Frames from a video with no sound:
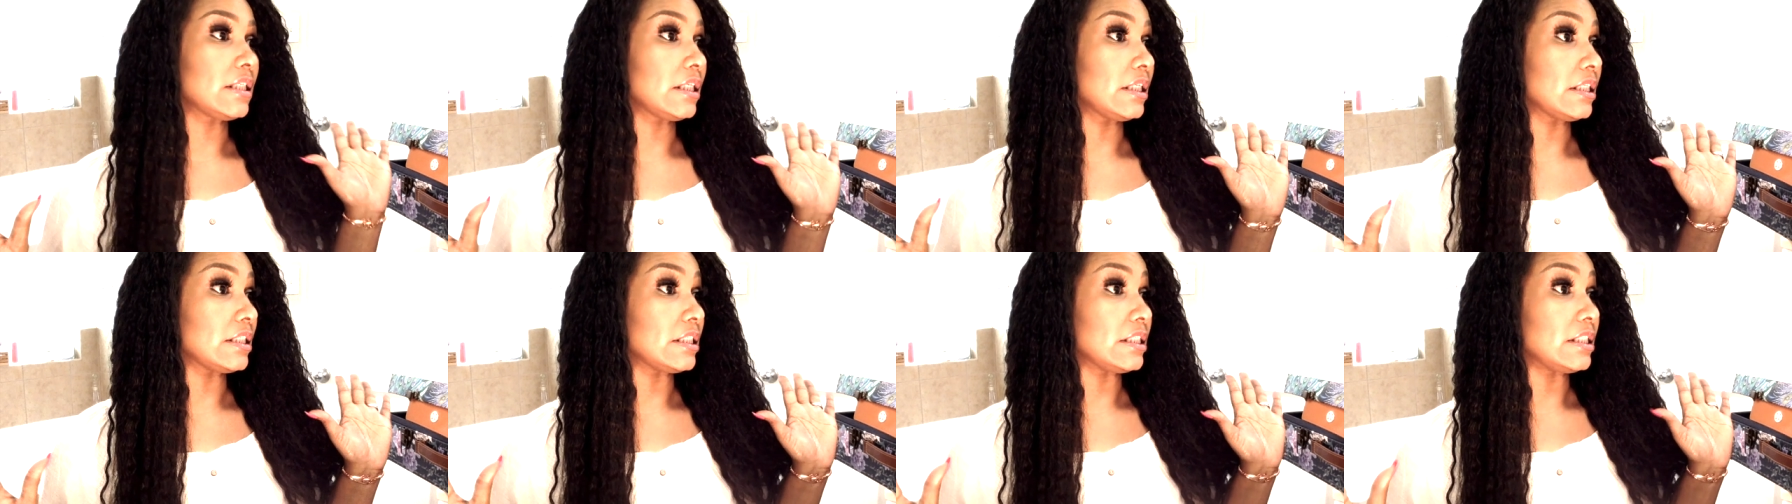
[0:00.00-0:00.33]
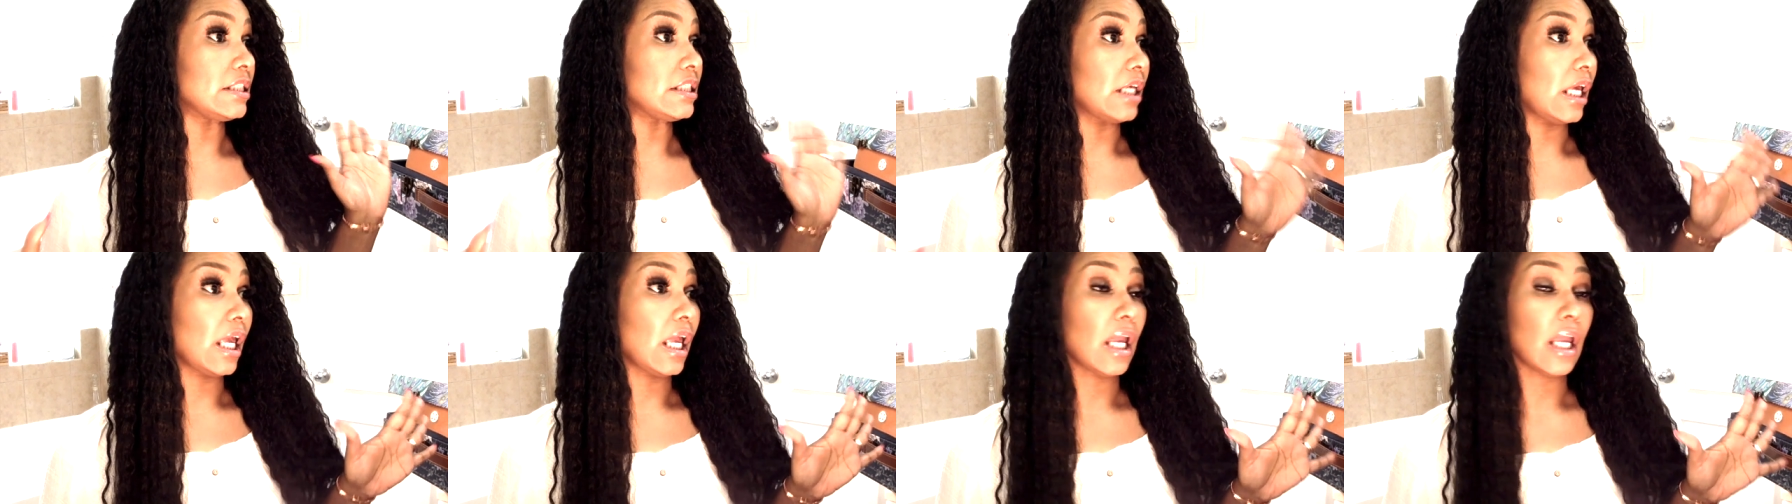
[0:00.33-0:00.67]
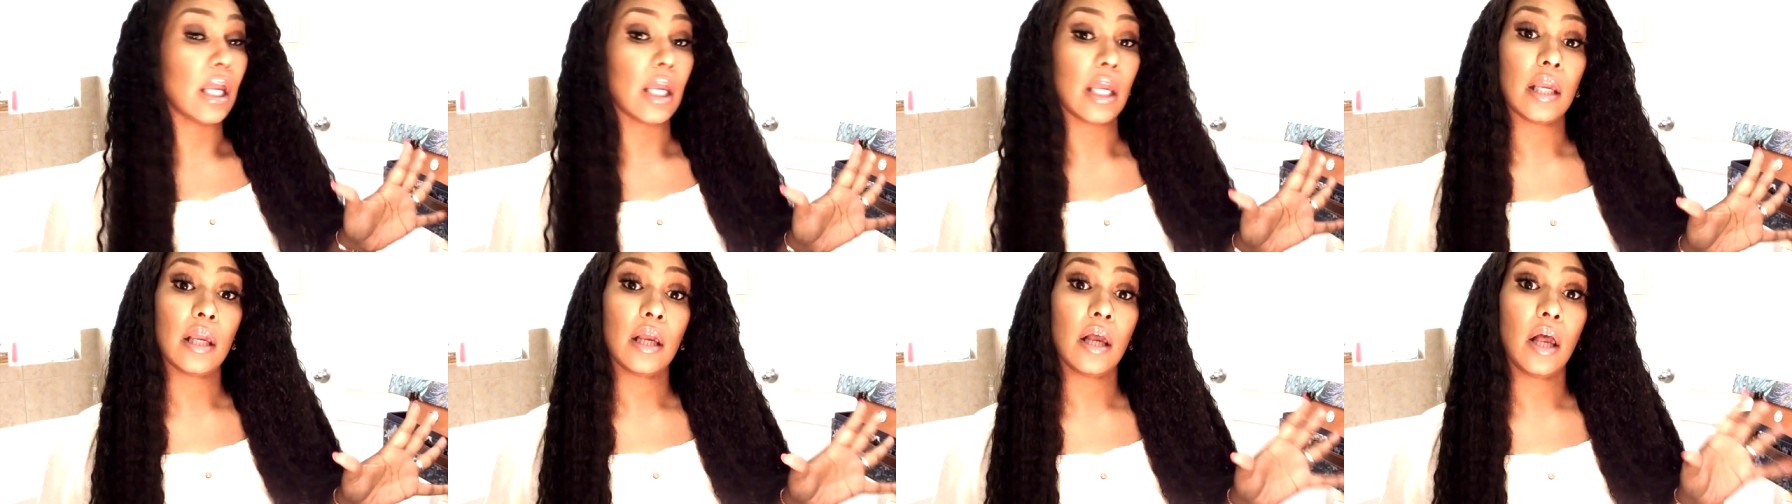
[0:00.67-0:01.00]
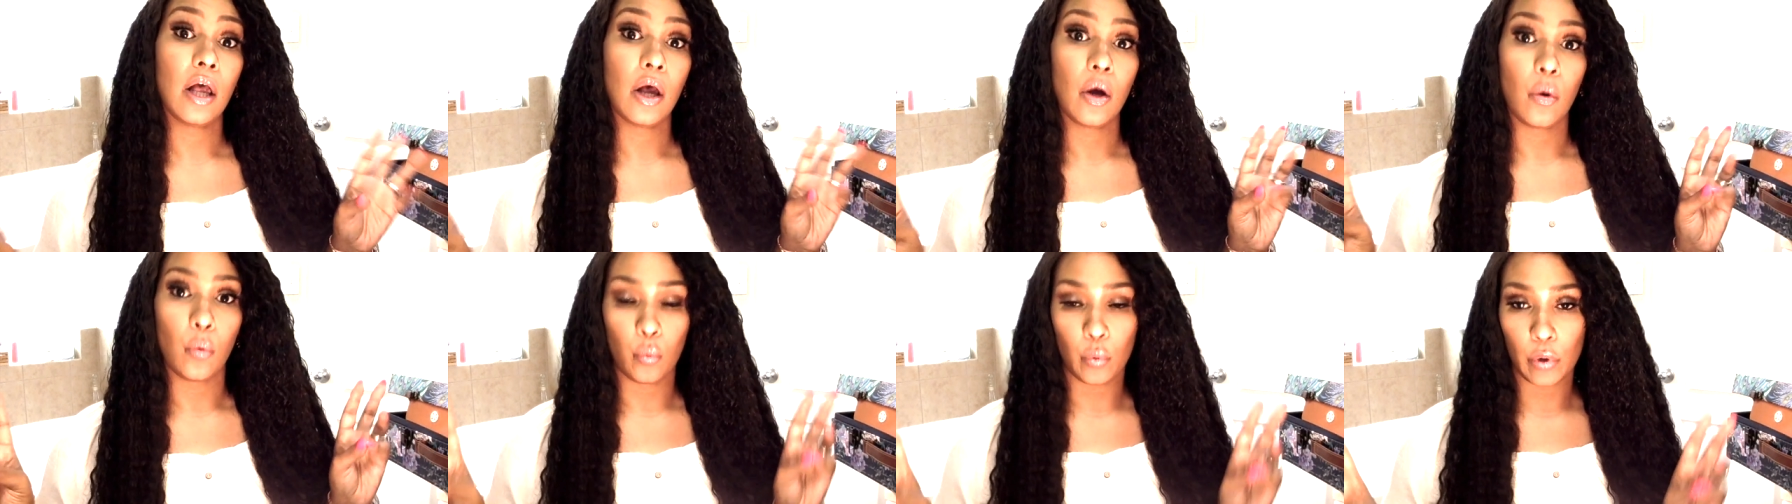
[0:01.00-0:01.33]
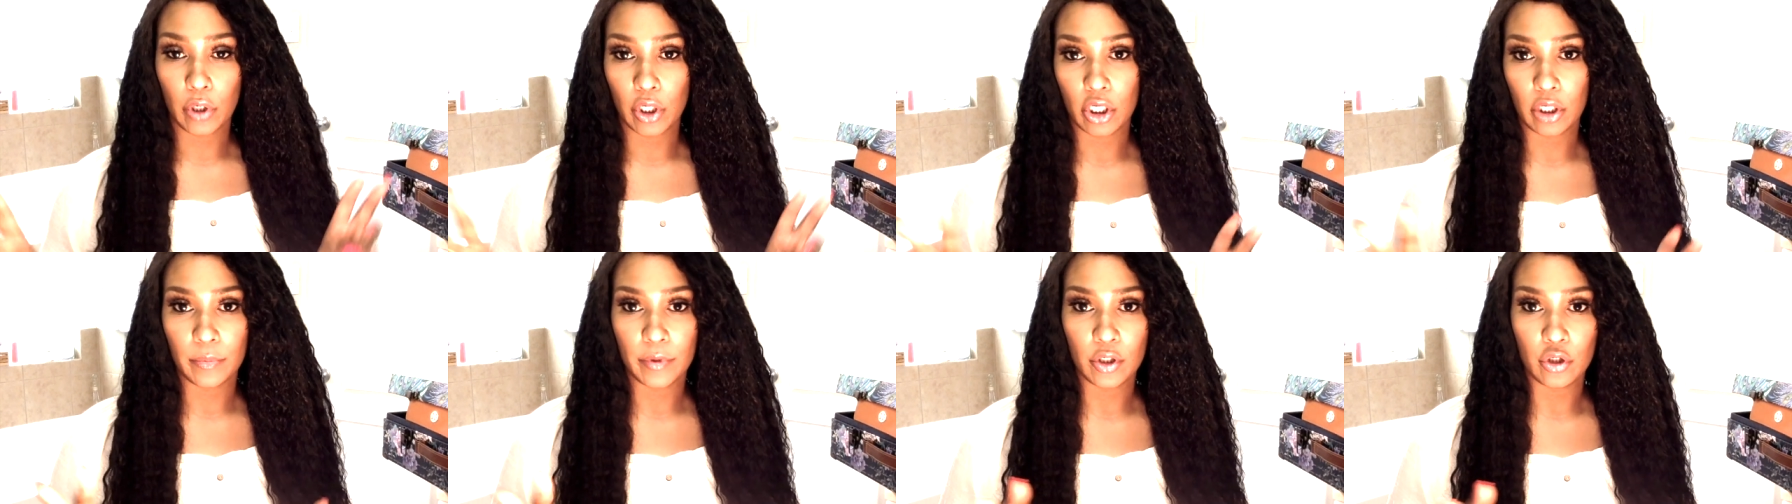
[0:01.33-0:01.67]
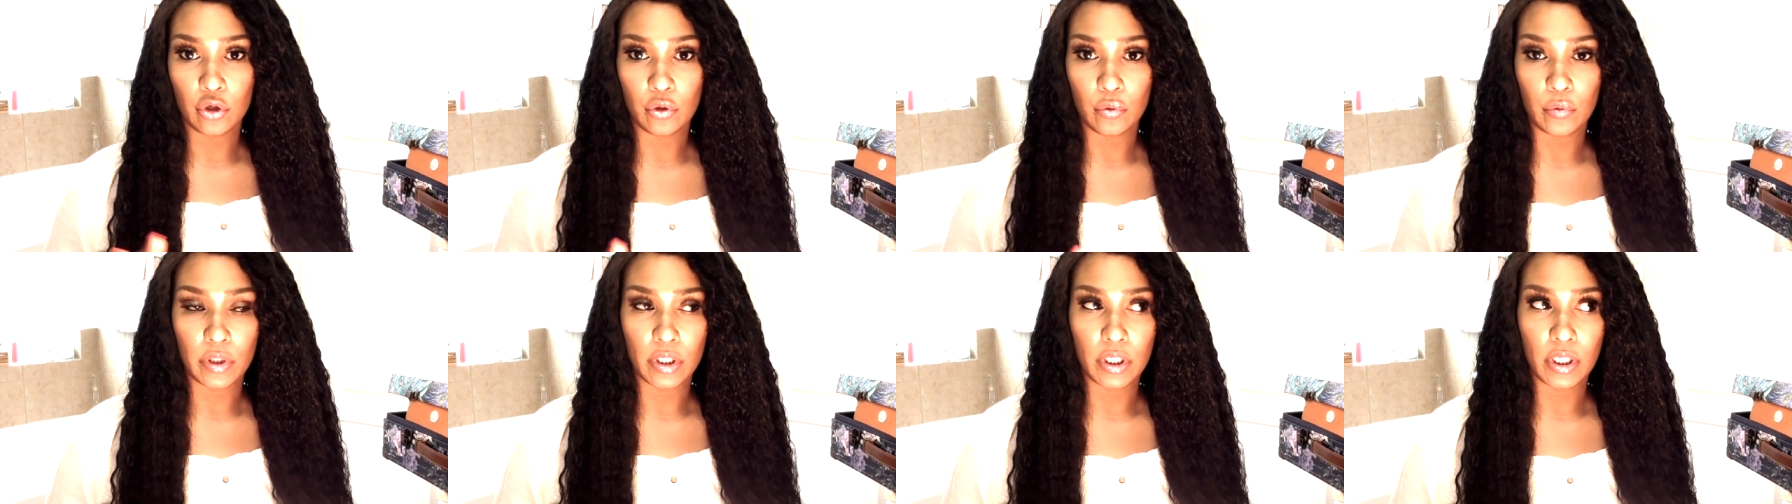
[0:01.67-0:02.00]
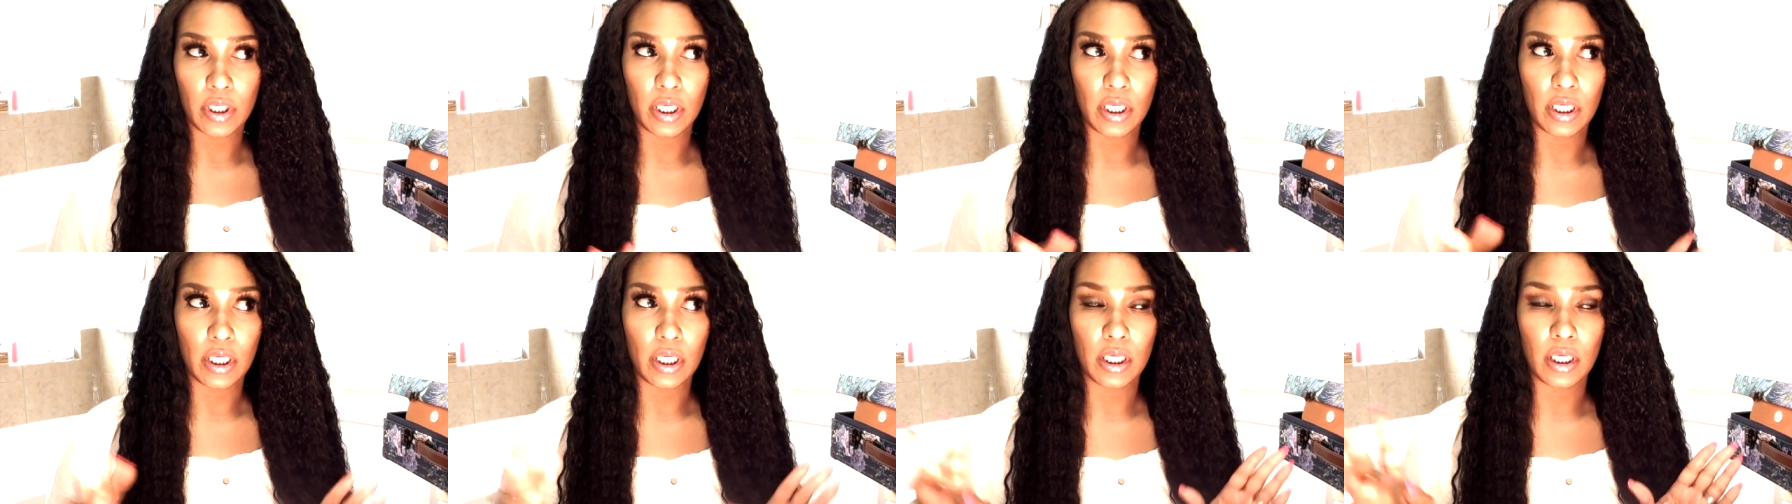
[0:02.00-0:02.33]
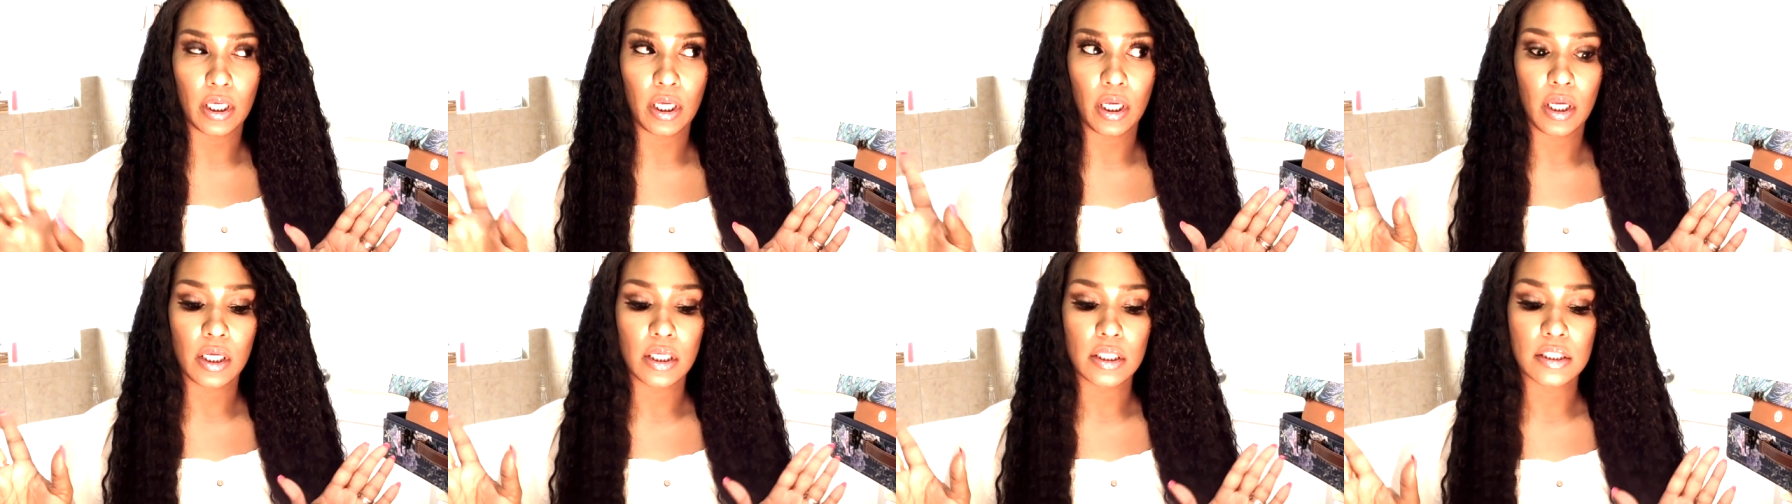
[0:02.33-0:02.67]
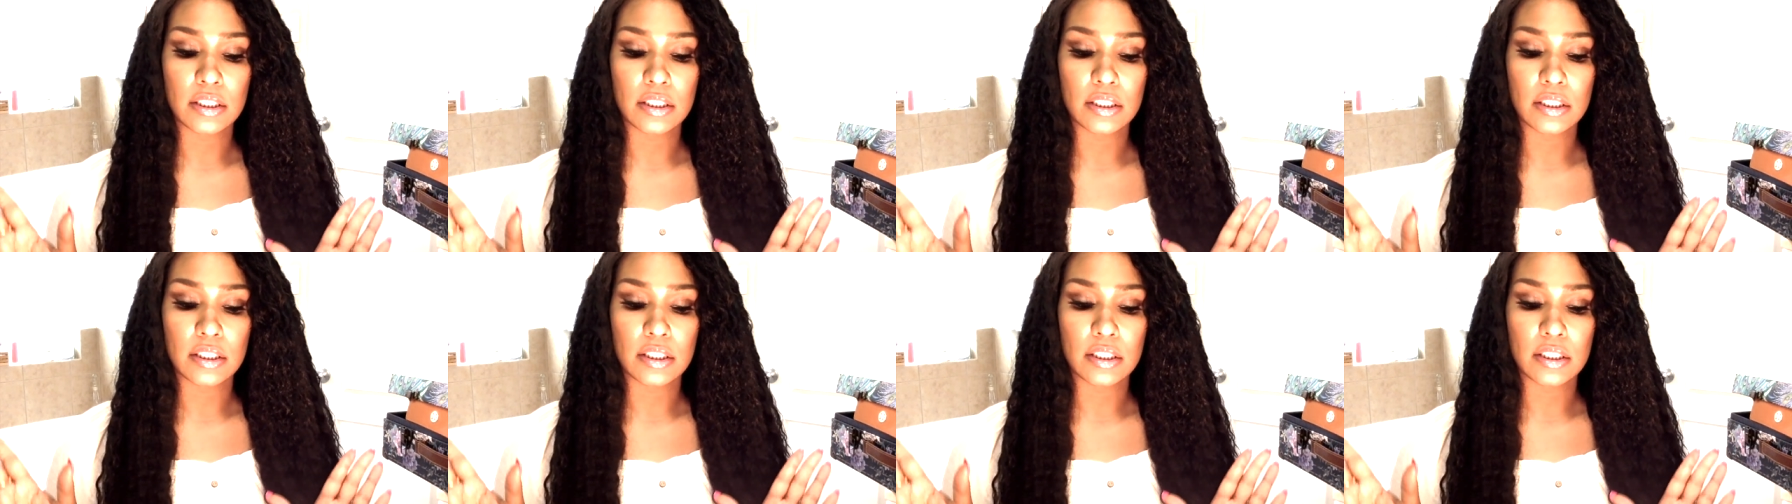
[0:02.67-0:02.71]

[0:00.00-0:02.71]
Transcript: Today, we're going to be doing a